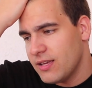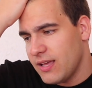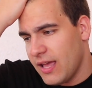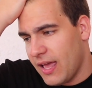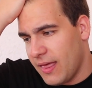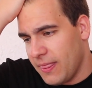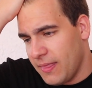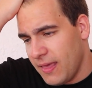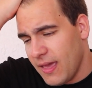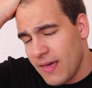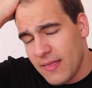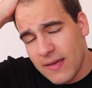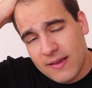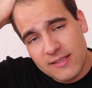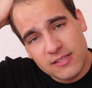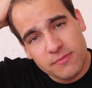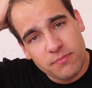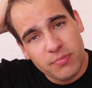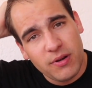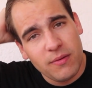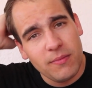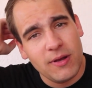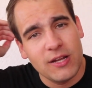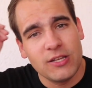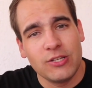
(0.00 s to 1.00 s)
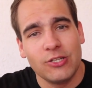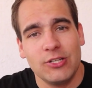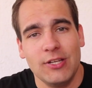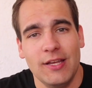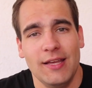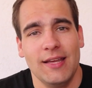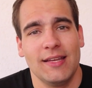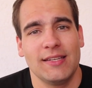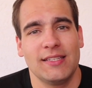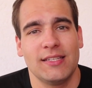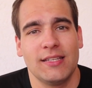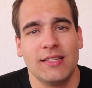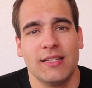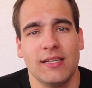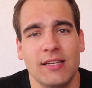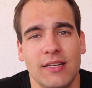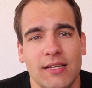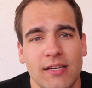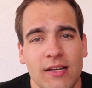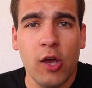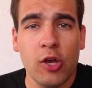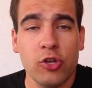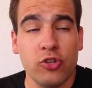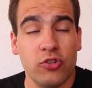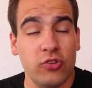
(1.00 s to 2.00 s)
And yeah, that's pretty much it.
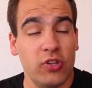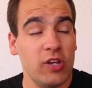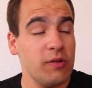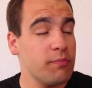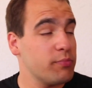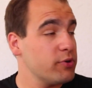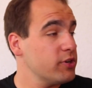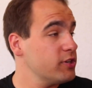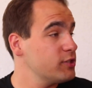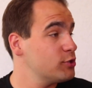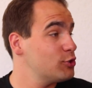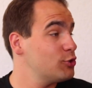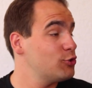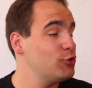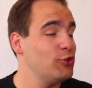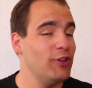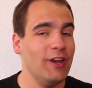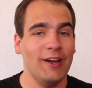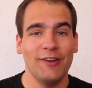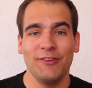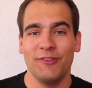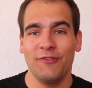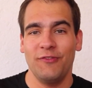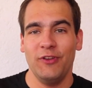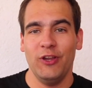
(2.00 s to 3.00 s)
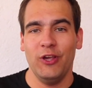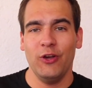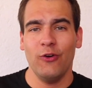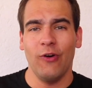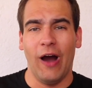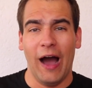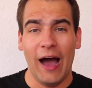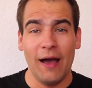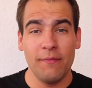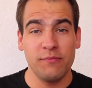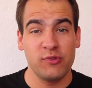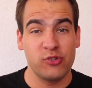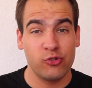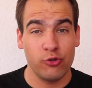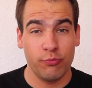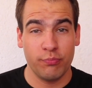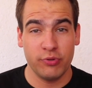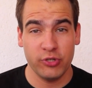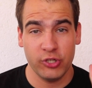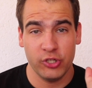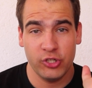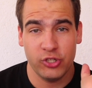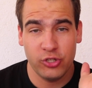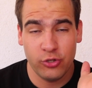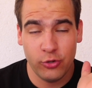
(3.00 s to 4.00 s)
So that brings us to the end of the video. I'm
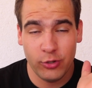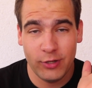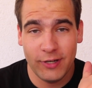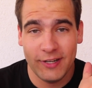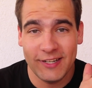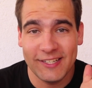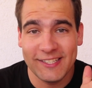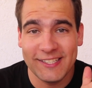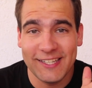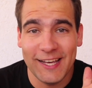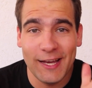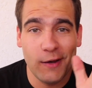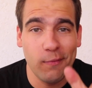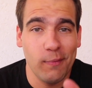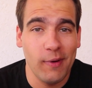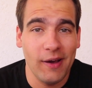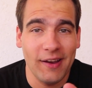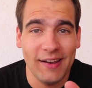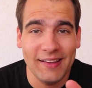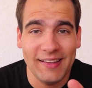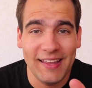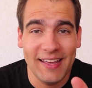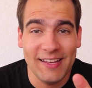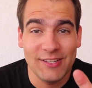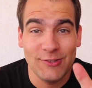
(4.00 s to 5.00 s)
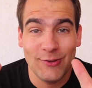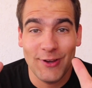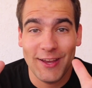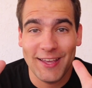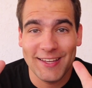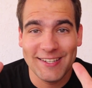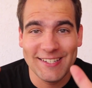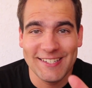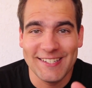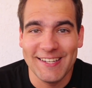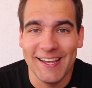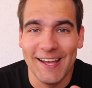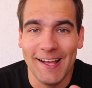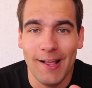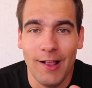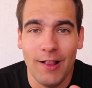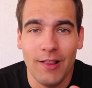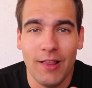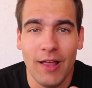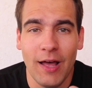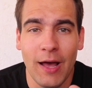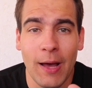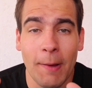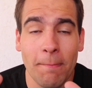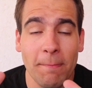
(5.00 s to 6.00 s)
super stoked and excited about LA, as you can
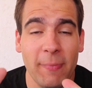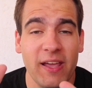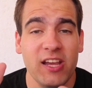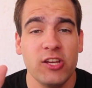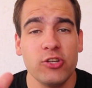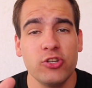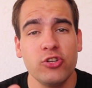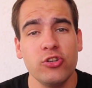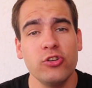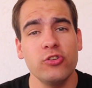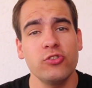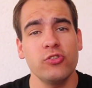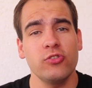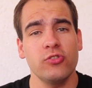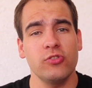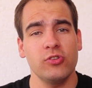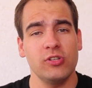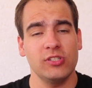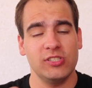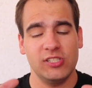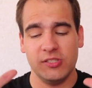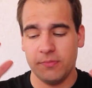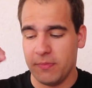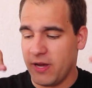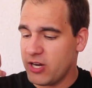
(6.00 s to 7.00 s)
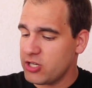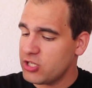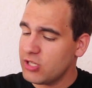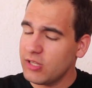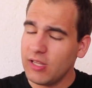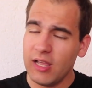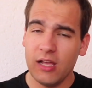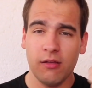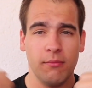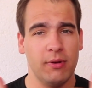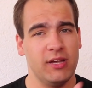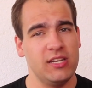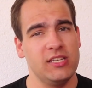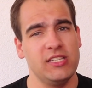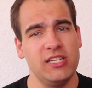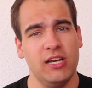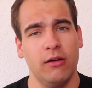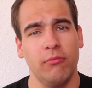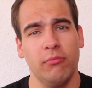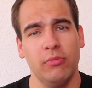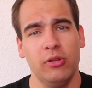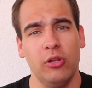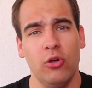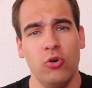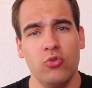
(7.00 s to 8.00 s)
tell. Make sure you smash the like button
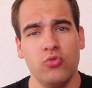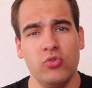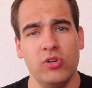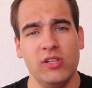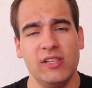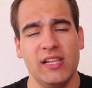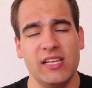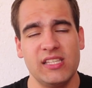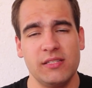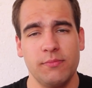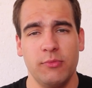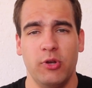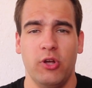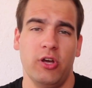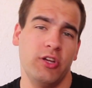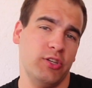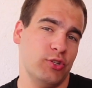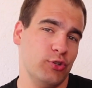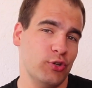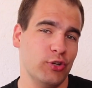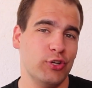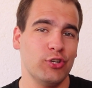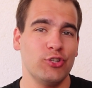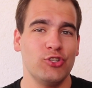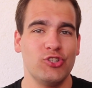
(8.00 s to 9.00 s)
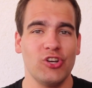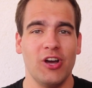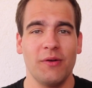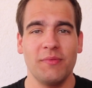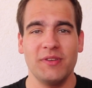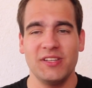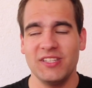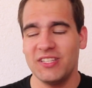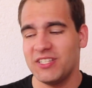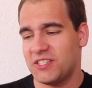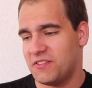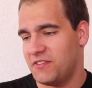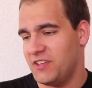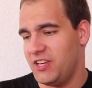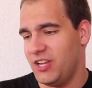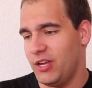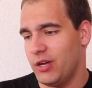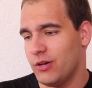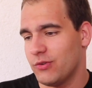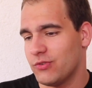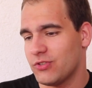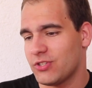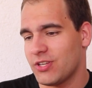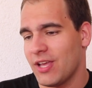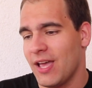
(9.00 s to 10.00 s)
down below. It lets me know I do a good job in these
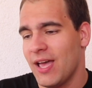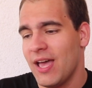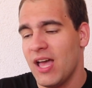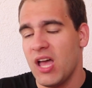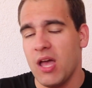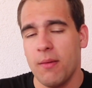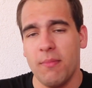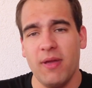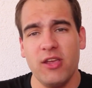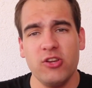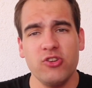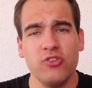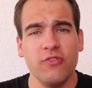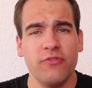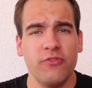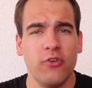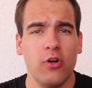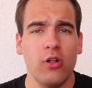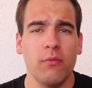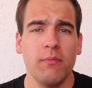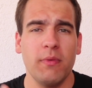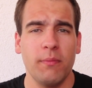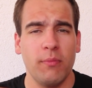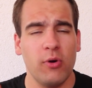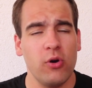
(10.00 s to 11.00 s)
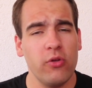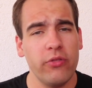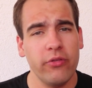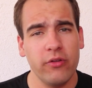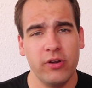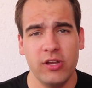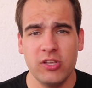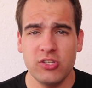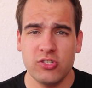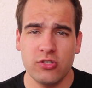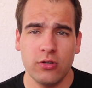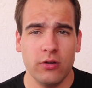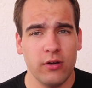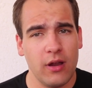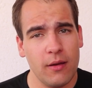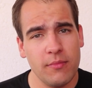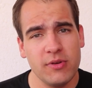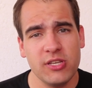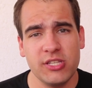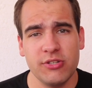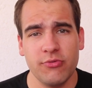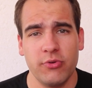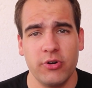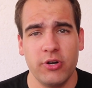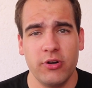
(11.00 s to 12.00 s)
videos. Make sure you follow me both on Instagram
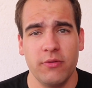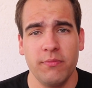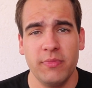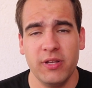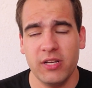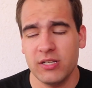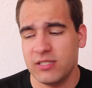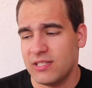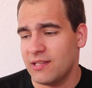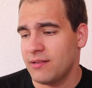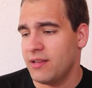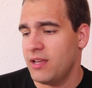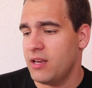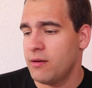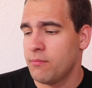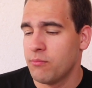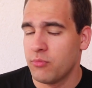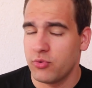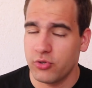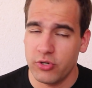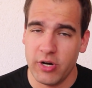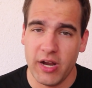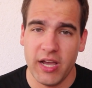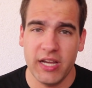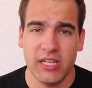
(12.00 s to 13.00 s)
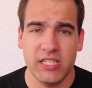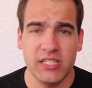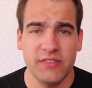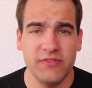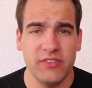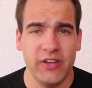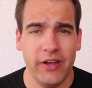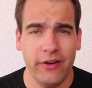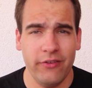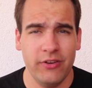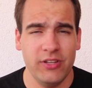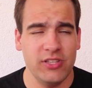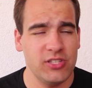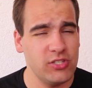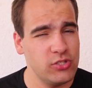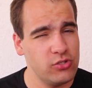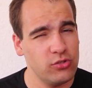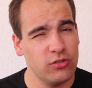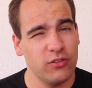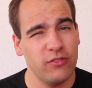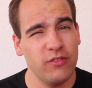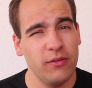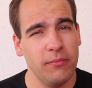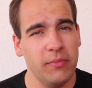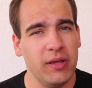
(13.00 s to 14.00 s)
and Twitter, because I'm getting more active there. It's
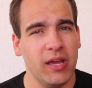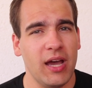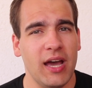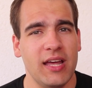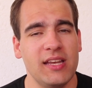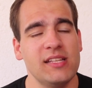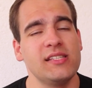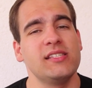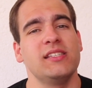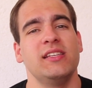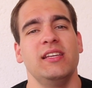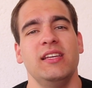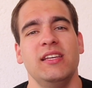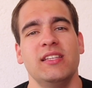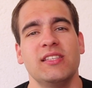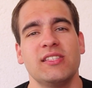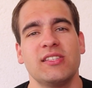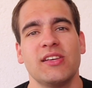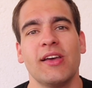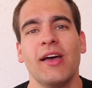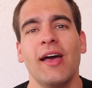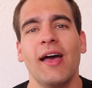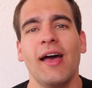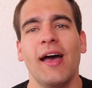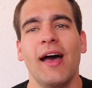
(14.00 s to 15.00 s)
sort of a behind the scenes.